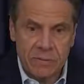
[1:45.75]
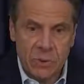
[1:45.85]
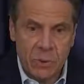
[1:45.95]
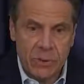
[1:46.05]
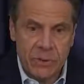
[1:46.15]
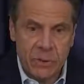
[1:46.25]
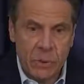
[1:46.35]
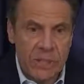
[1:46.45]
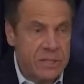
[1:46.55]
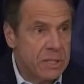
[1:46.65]

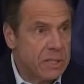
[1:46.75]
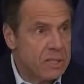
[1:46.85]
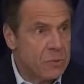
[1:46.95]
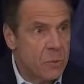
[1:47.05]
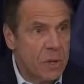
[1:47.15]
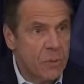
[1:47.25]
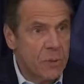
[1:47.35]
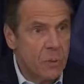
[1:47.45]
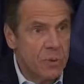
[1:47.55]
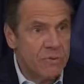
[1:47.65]
226 is where
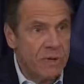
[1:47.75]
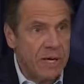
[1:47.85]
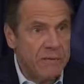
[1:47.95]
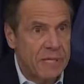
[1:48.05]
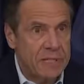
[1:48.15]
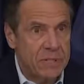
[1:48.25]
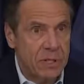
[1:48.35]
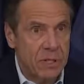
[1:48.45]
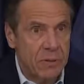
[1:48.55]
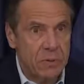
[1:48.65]
we were 5 days
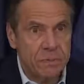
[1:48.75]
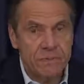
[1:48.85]
ago.